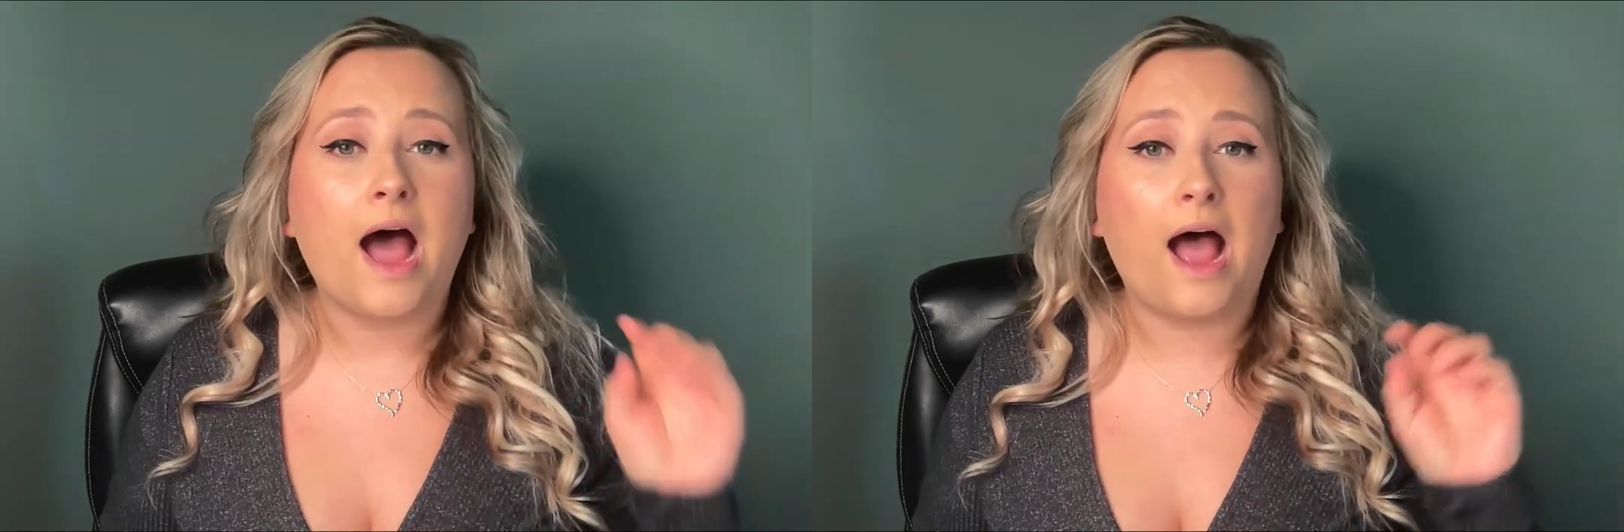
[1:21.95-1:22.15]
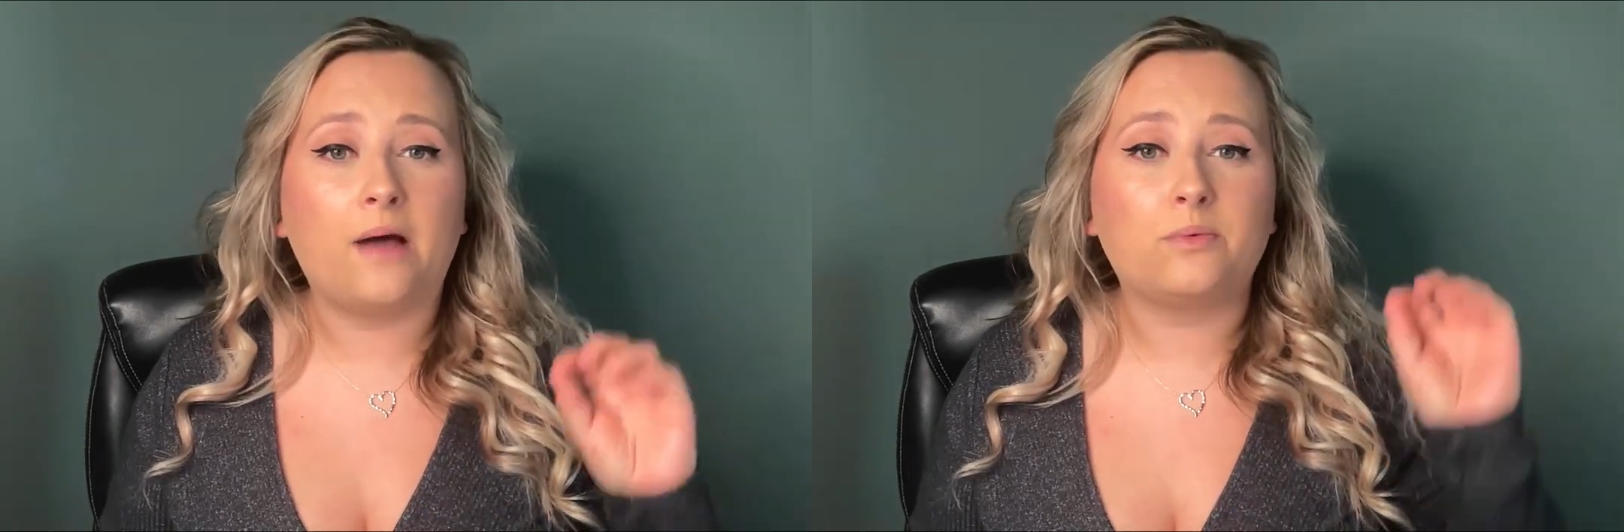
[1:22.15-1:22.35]

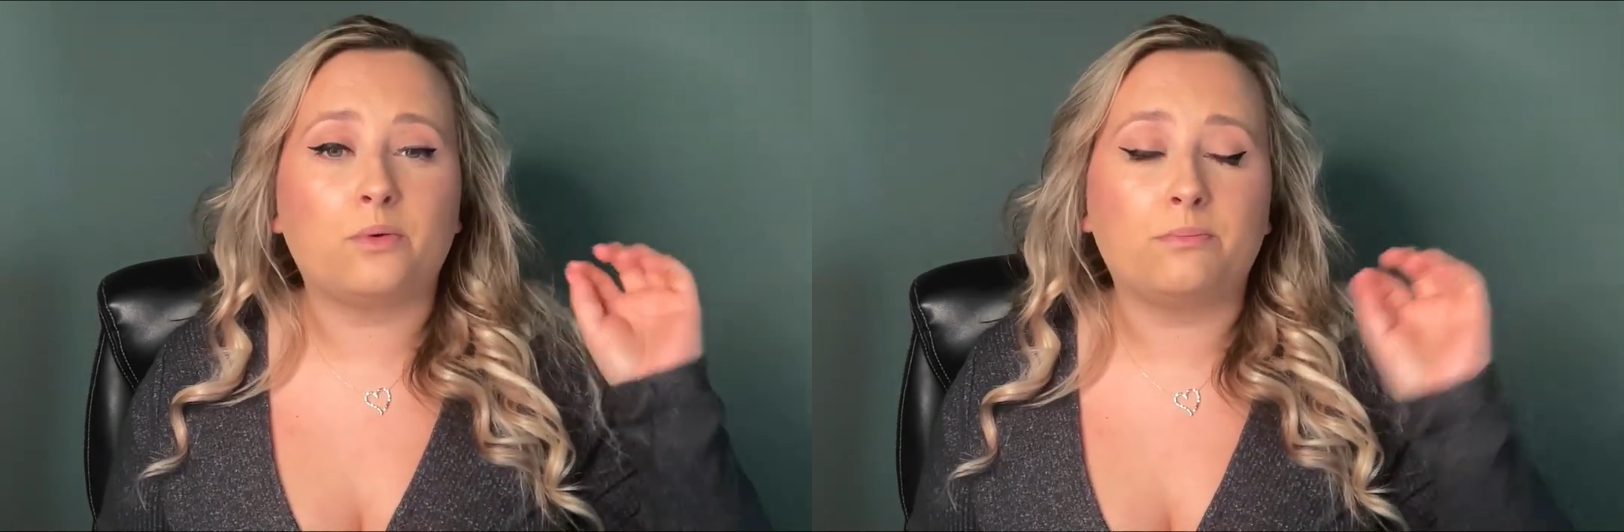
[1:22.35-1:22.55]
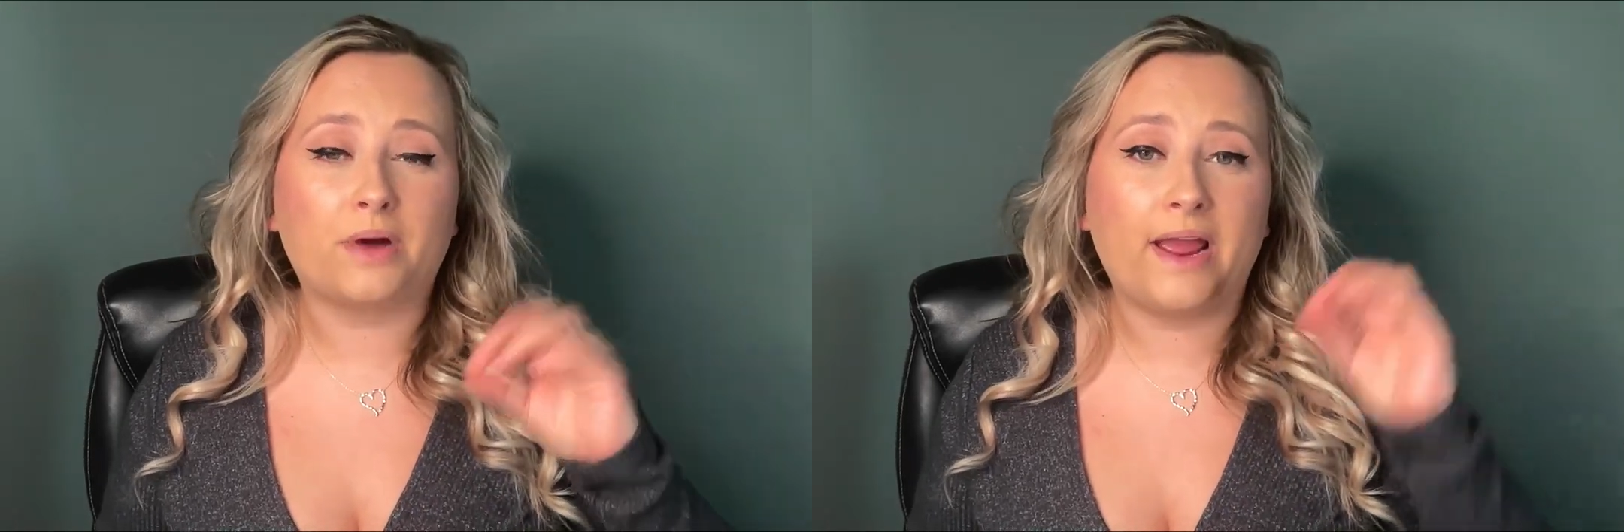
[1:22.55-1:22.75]
I
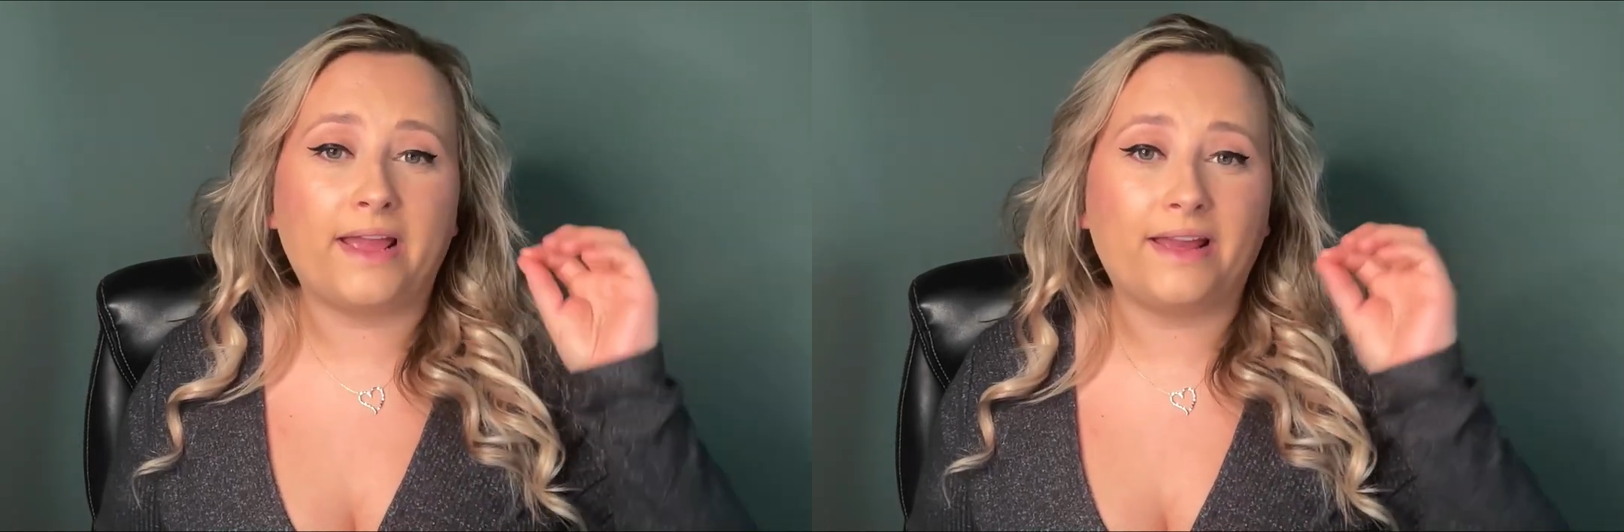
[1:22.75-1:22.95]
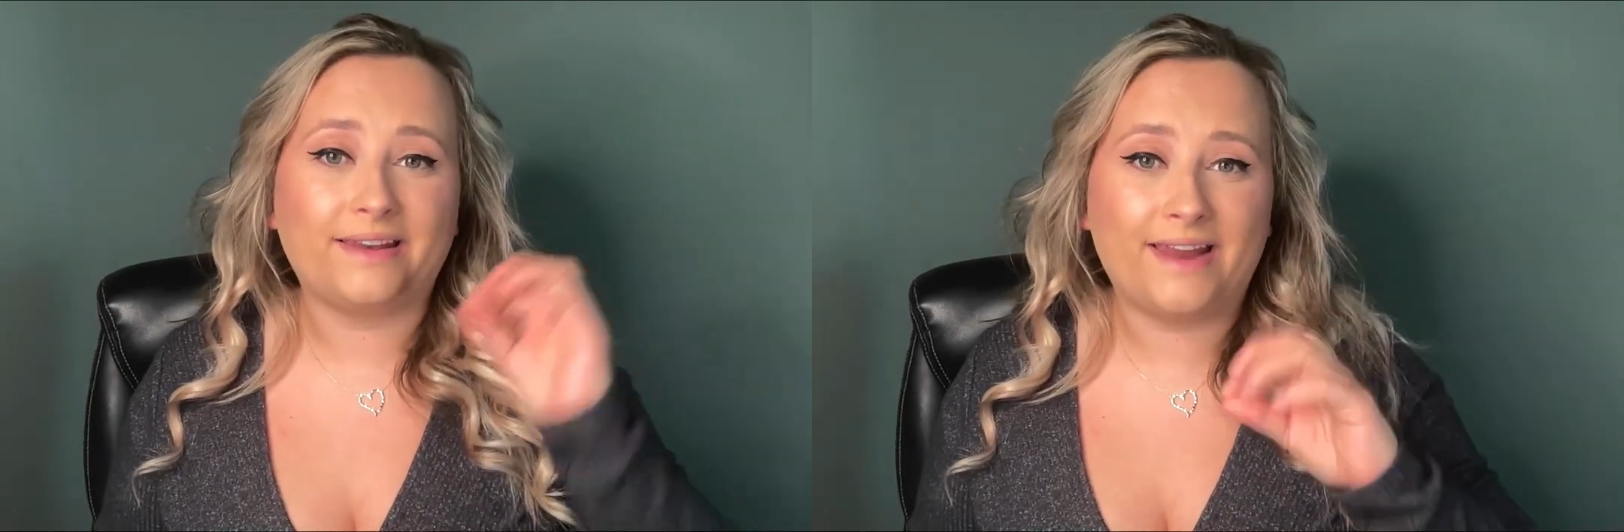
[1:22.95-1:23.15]
will
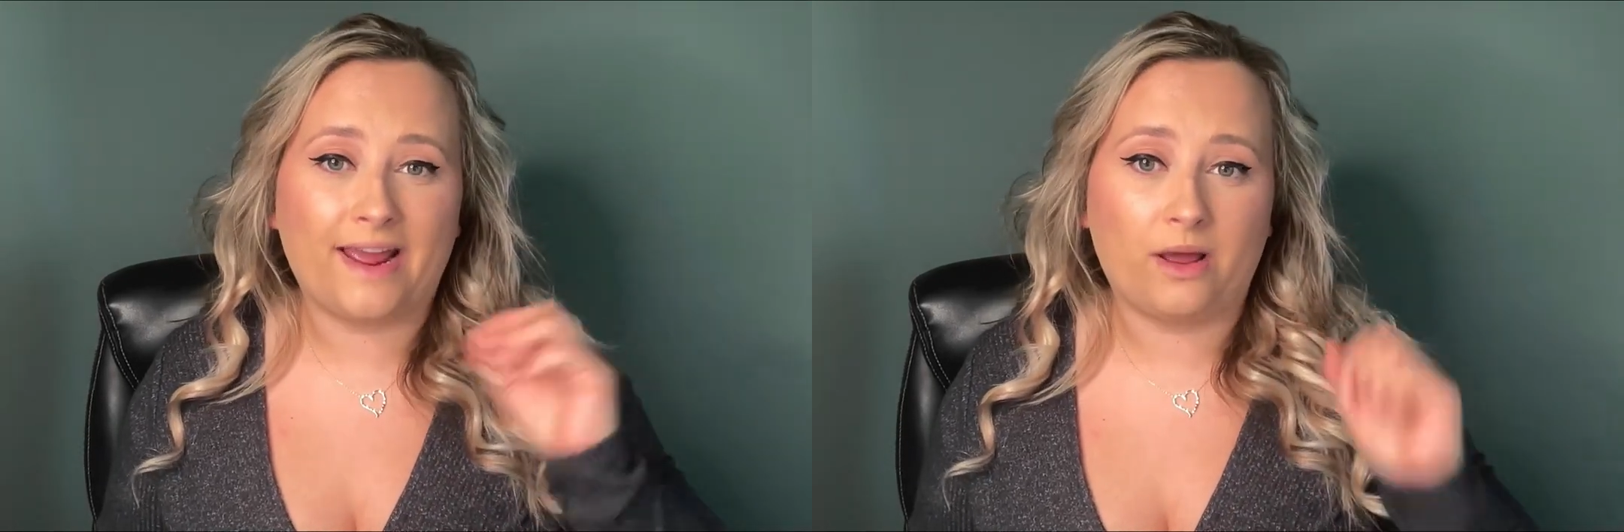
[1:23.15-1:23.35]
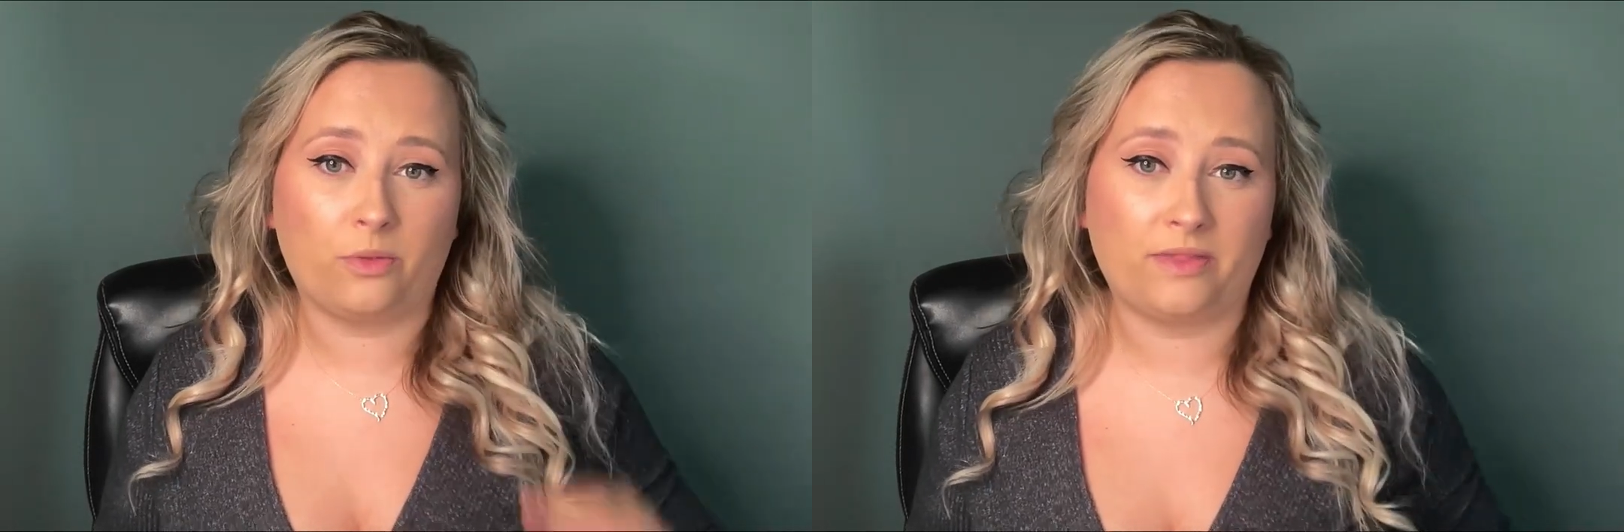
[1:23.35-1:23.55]
break
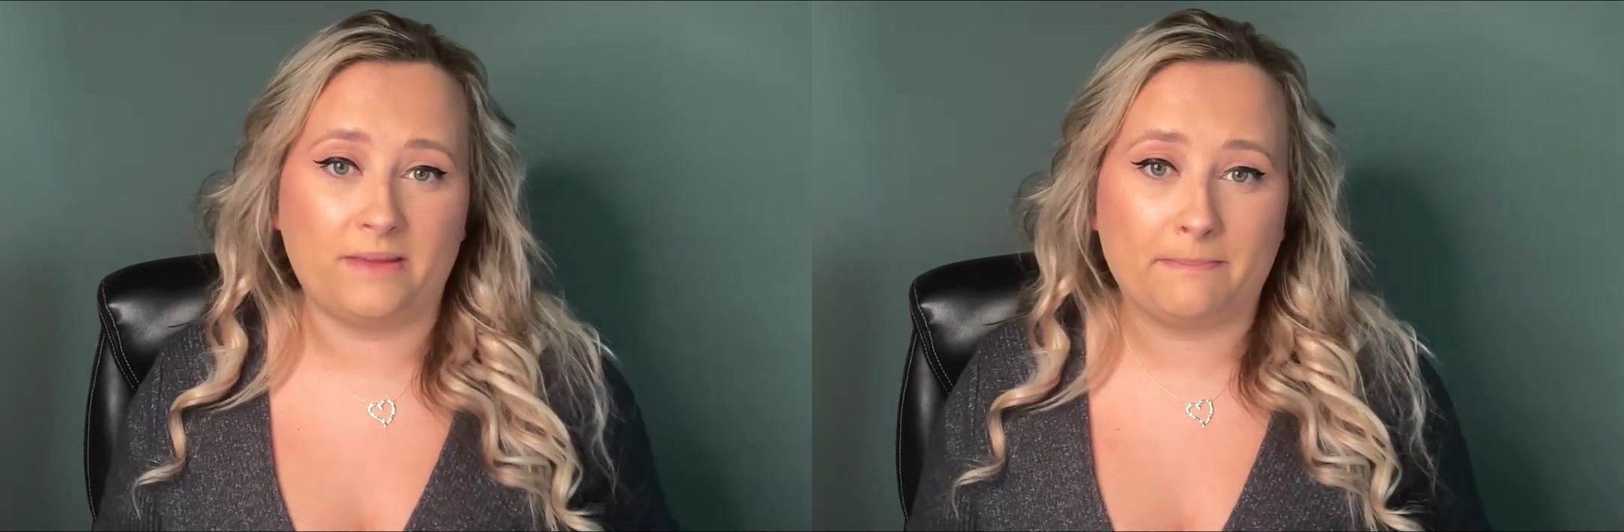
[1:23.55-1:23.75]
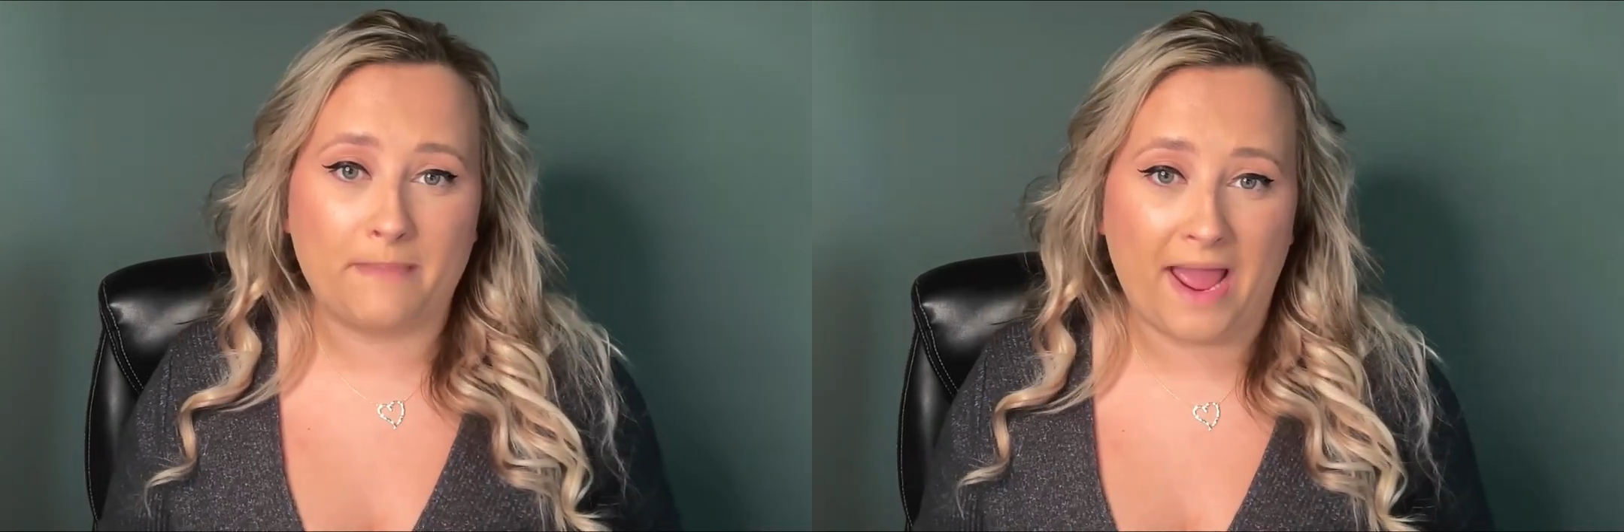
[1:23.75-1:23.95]
down
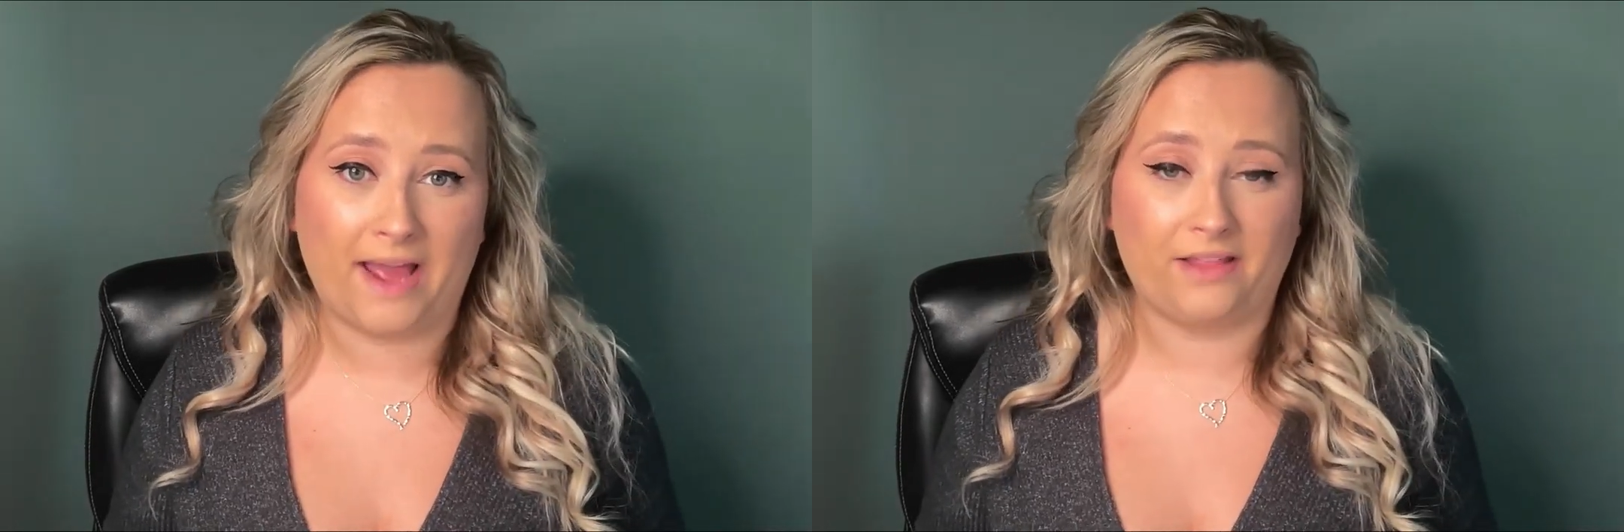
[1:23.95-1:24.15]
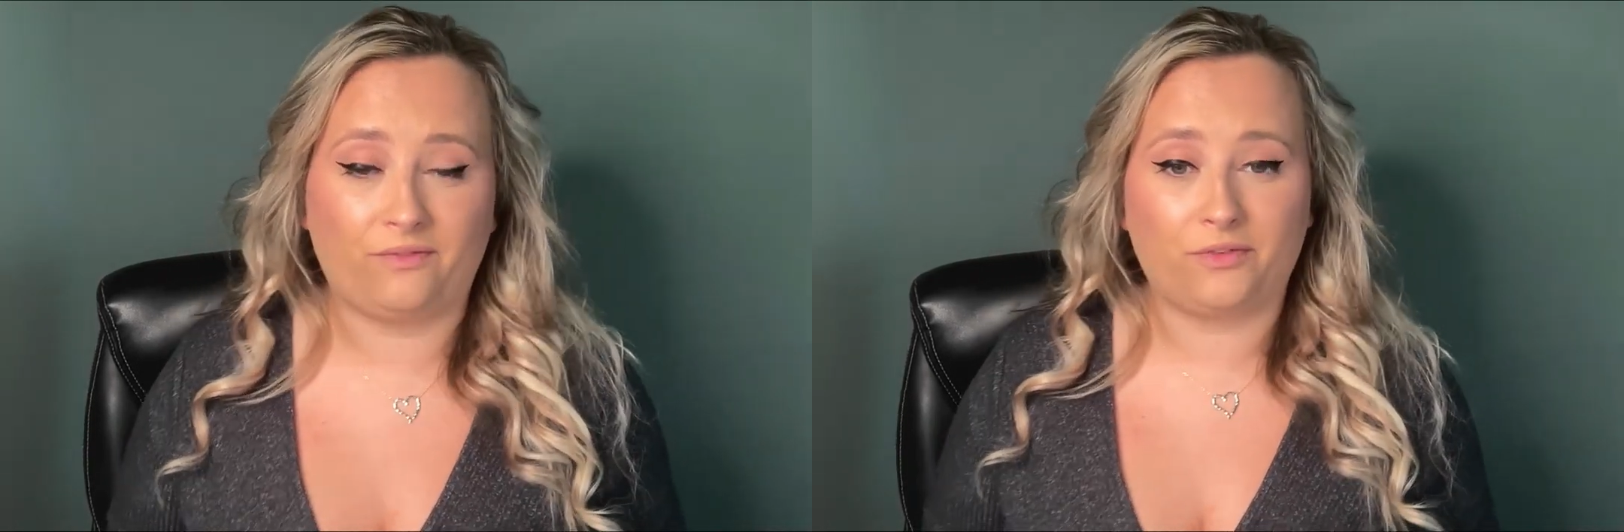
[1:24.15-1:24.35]
the math